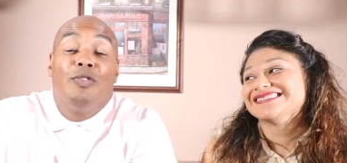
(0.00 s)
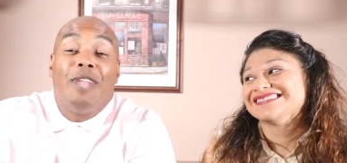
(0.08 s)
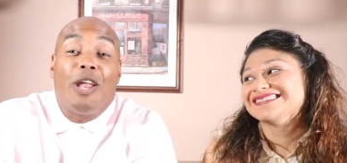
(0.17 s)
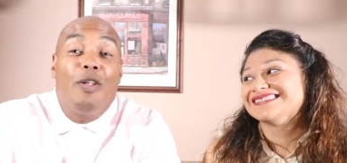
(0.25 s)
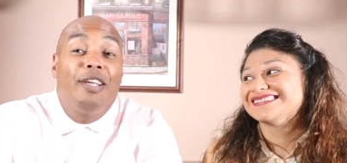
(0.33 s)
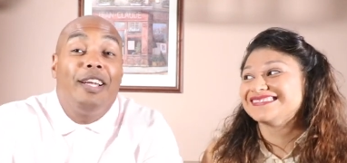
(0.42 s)

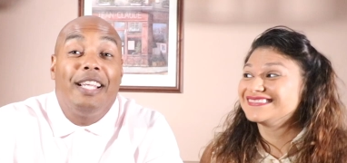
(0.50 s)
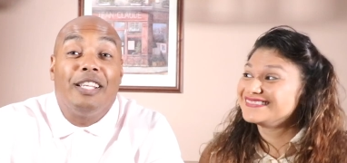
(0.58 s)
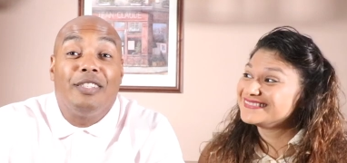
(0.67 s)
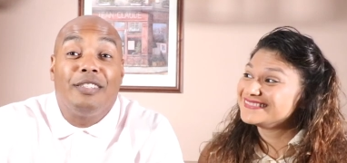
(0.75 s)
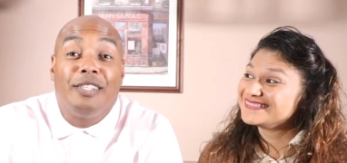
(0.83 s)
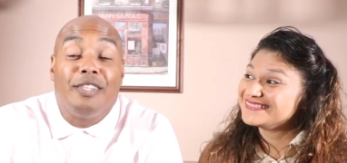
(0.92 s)
Speaker 1: not only gonna
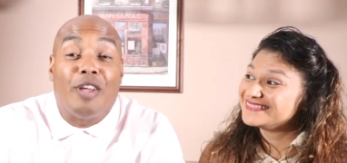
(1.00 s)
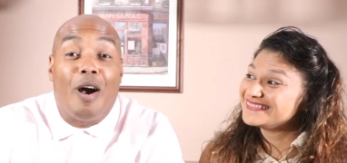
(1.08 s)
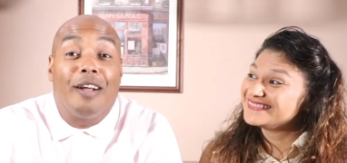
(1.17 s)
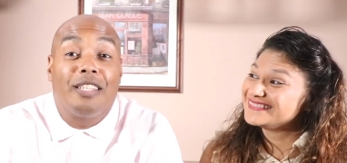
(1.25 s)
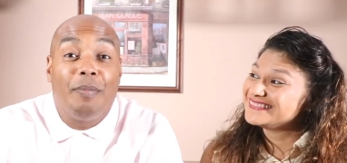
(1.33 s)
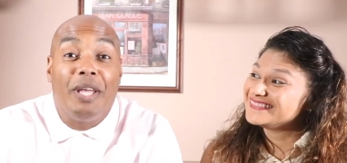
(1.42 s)
get to
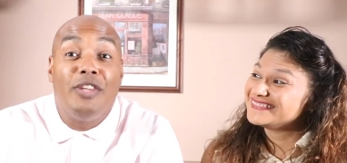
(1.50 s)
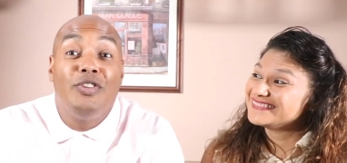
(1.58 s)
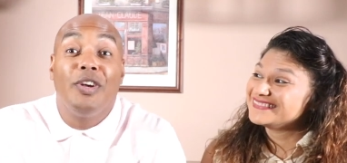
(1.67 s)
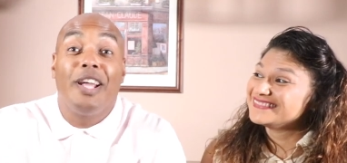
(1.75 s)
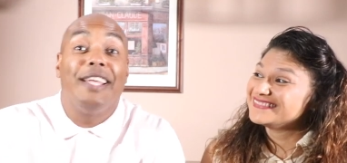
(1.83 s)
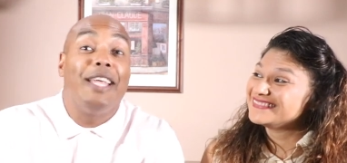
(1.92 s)
talk to me,
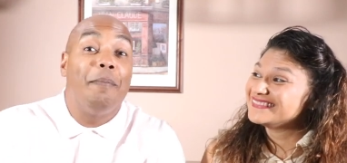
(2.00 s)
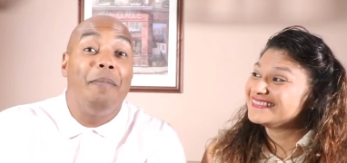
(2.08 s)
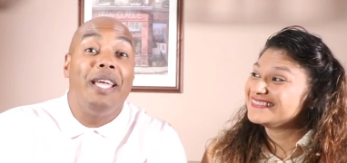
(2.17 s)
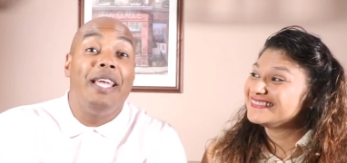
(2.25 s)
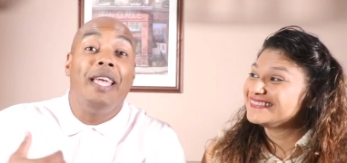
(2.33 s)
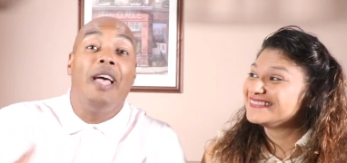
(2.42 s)
you're gonna get
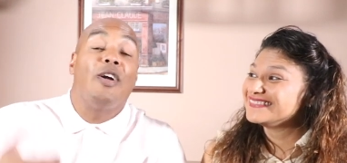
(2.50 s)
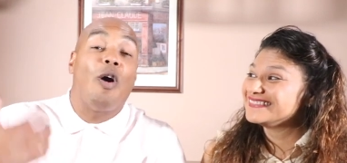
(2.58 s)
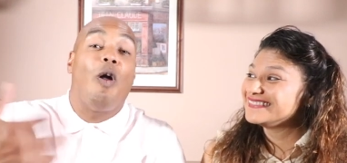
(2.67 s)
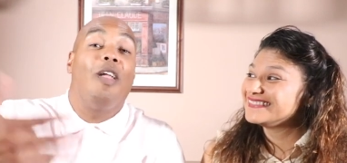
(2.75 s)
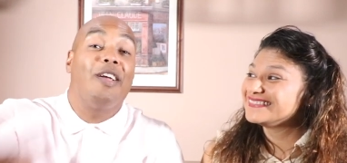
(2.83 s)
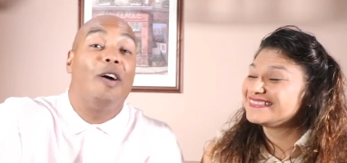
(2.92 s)
me
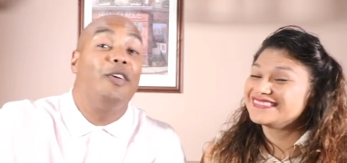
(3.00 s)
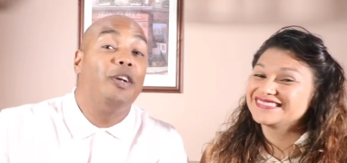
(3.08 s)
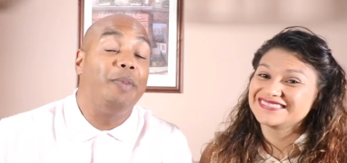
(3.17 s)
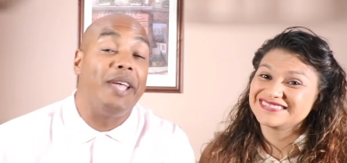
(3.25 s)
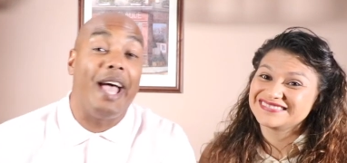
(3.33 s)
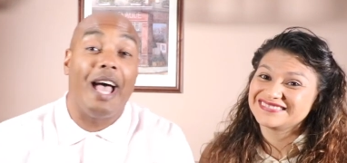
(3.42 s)
calling on
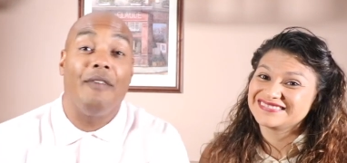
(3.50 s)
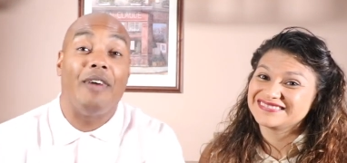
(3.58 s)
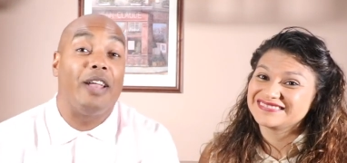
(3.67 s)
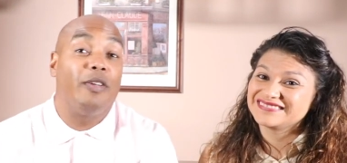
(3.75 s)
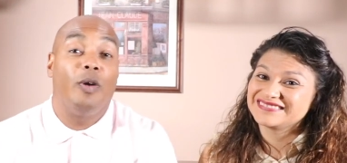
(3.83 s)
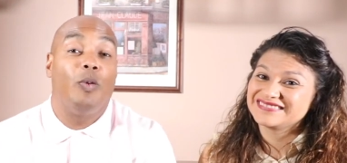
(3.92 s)
your behalf.
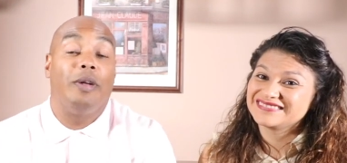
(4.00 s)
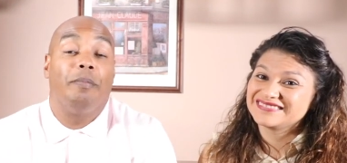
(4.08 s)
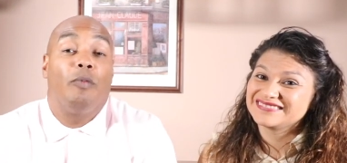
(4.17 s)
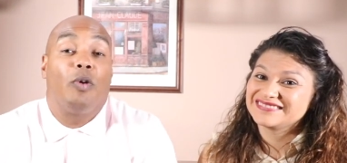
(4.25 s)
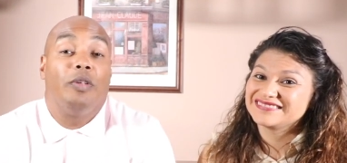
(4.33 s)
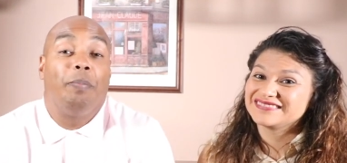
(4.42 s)
I don't know
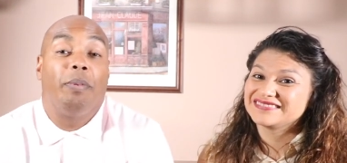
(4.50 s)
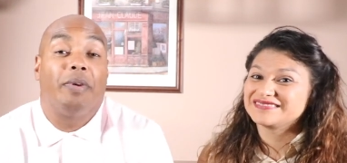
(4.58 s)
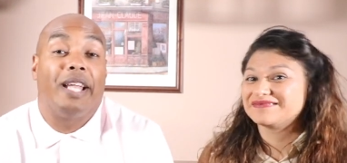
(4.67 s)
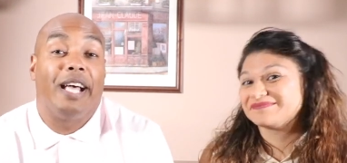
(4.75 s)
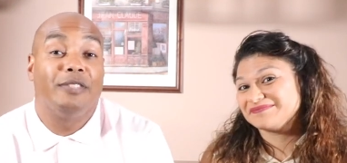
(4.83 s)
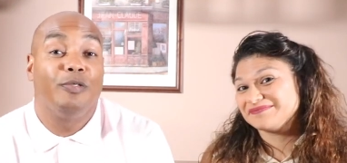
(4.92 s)
what more people
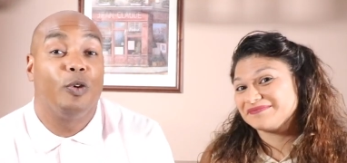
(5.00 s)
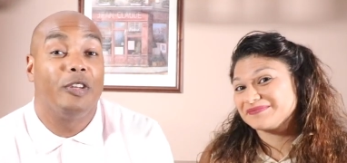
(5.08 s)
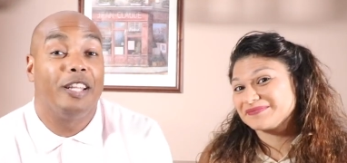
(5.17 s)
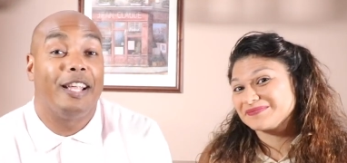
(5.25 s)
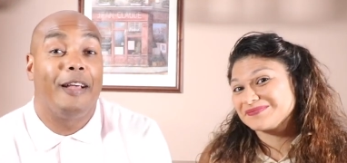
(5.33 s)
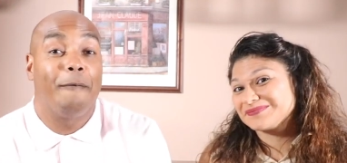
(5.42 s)
can ask for
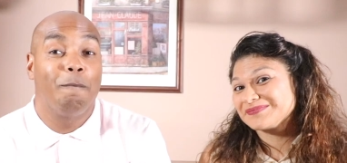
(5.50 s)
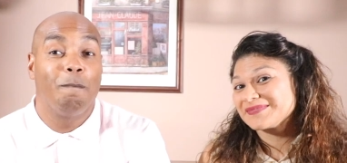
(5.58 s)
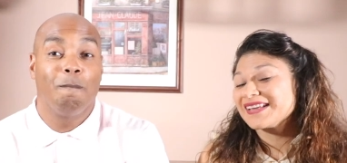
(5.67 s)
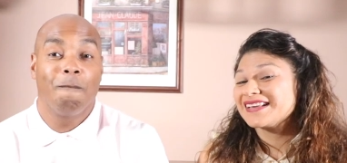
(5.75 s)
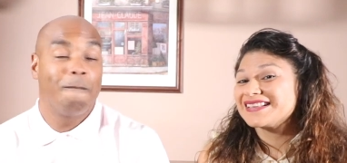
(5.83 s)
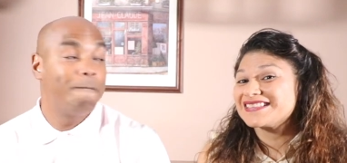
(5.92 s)
than that.
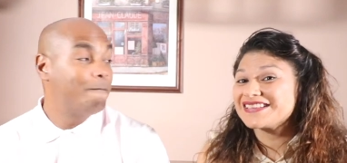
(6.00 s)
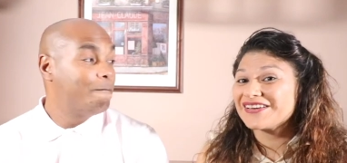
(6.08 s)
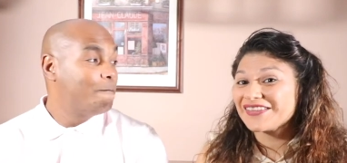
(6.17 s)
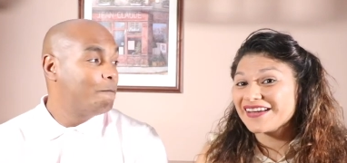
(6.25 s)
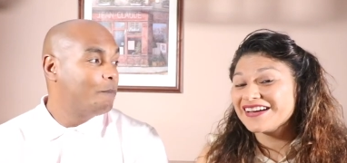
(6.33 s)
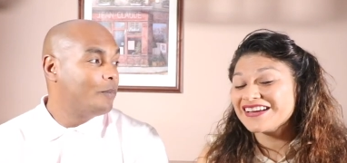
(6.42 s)
Speaker 2: So
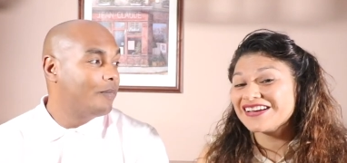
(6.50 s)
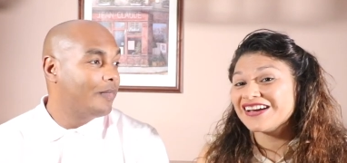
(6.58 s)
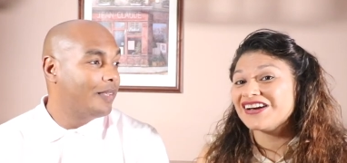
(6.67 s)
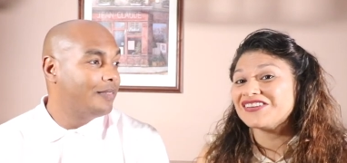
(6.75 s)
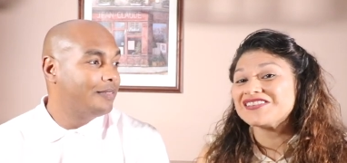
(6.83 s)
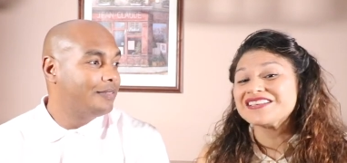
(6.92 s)
there you
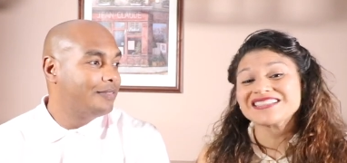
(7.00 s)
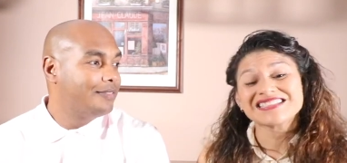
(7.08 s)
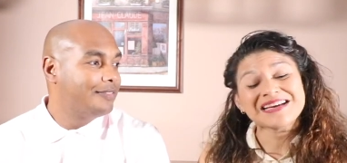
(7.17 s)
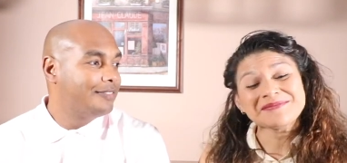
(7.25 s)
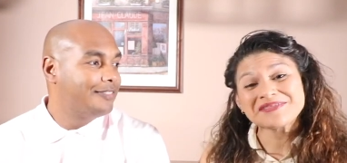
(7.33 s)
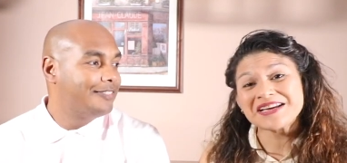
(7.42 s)
go.
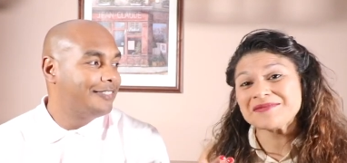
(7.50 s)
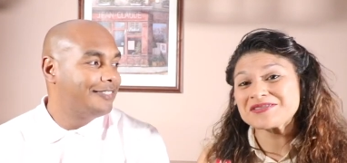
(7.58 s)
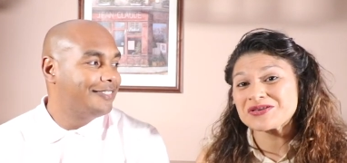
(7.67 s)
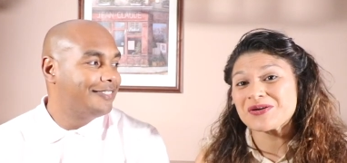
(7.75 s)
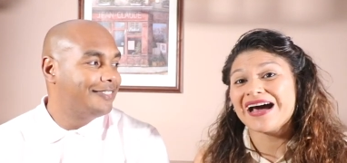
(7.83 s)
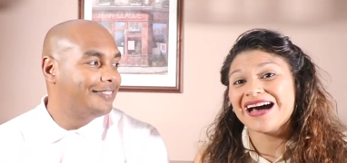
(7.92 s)

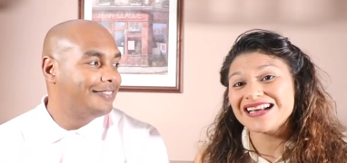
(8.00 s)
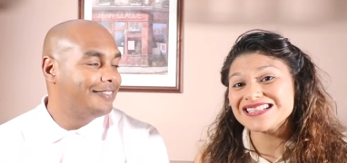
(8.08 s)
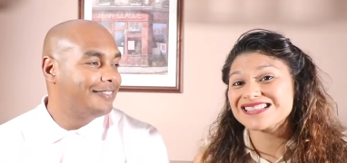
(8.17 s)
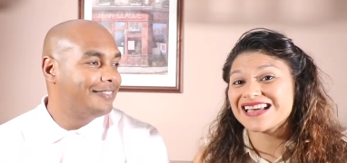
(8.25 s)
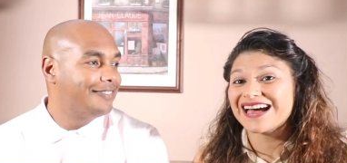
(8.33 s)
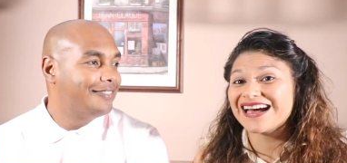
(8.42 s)
Sometimes you
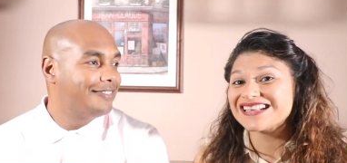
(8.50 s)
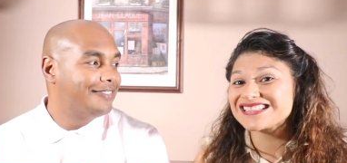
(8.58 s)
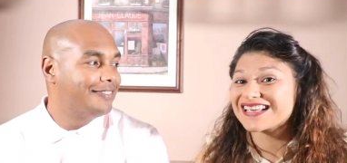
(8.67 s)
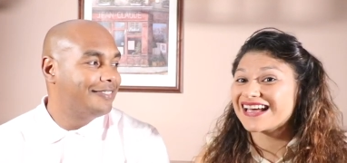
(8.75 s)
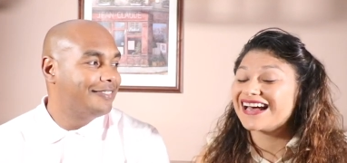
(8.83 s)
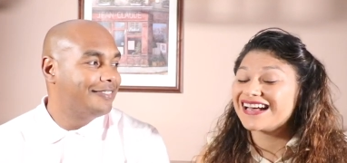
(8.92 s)
ask,
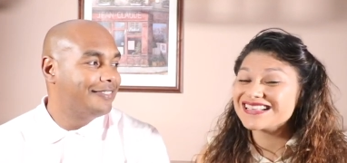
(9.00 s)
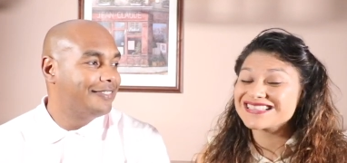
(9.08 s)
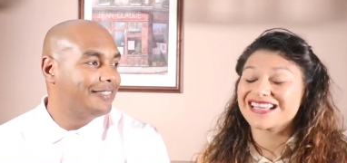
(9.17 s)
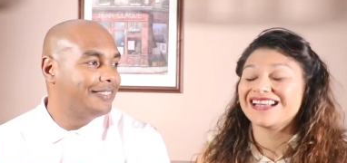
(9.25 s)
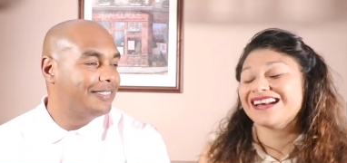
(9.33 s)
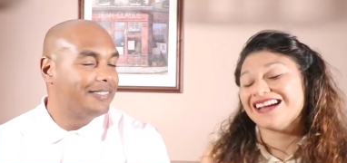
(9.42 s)
ask,
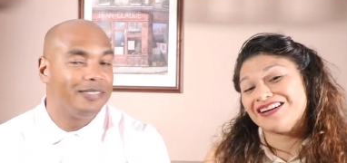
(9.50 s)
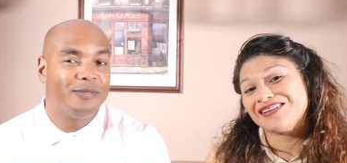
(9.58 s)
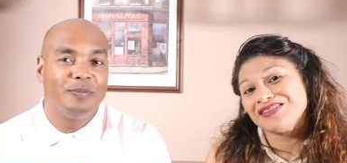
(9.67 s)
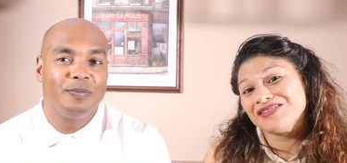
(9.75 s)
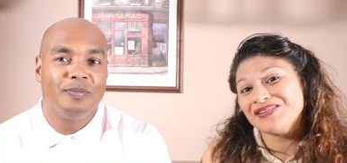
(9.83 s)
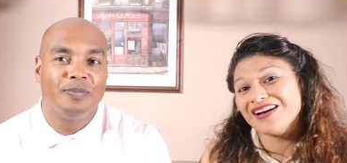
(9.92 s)
and
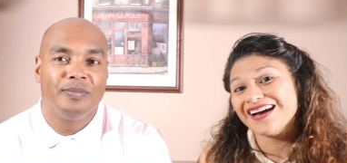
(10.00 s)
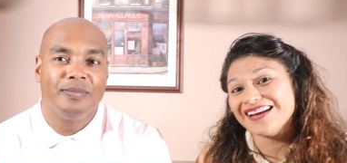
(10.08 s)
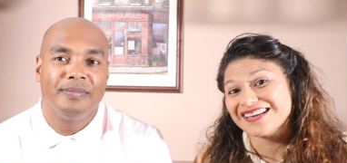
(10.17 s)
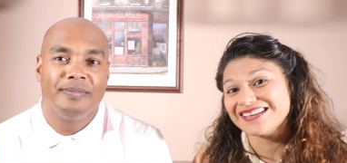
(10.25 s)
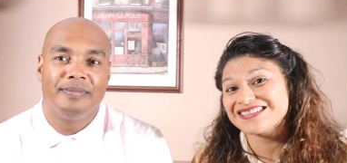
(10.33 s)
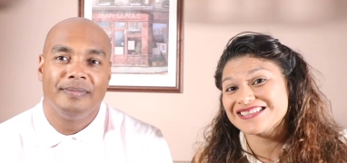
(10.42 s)
now you
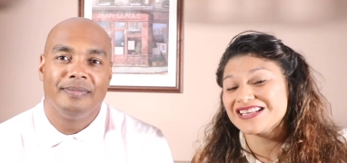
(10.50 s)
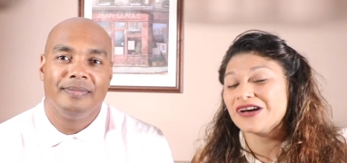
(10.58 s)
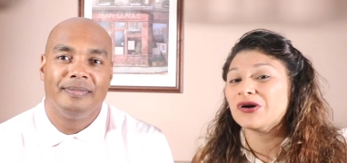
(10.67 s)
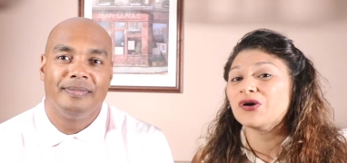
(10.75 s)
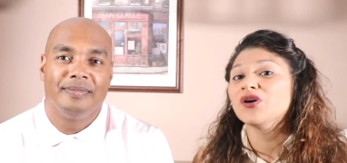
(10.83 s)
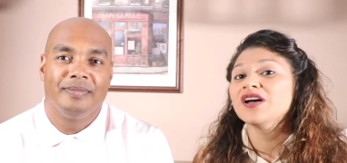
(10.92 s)
got it.
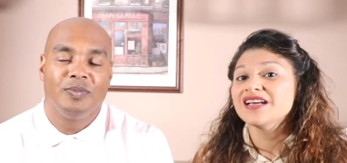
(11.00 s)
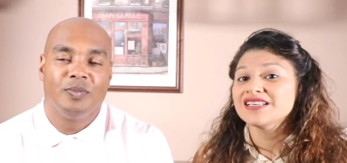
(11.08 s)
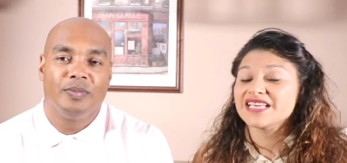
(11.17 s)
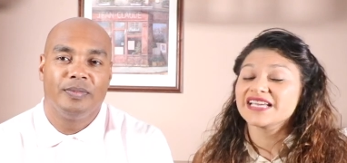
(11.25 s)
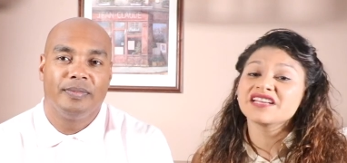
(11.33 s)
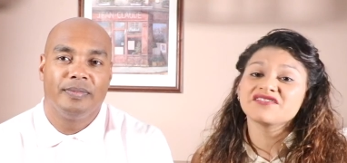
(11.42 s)
So
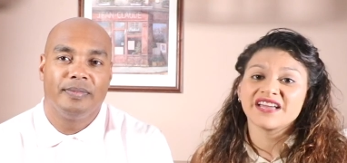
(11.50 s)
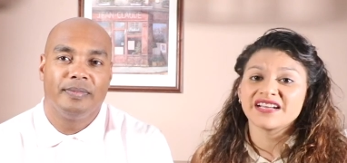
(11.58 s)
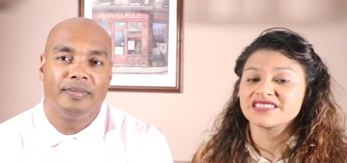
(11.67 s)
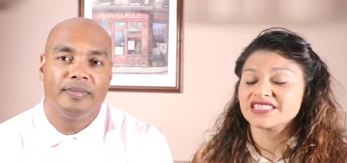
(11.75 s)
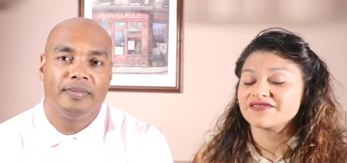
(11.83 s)
take advantage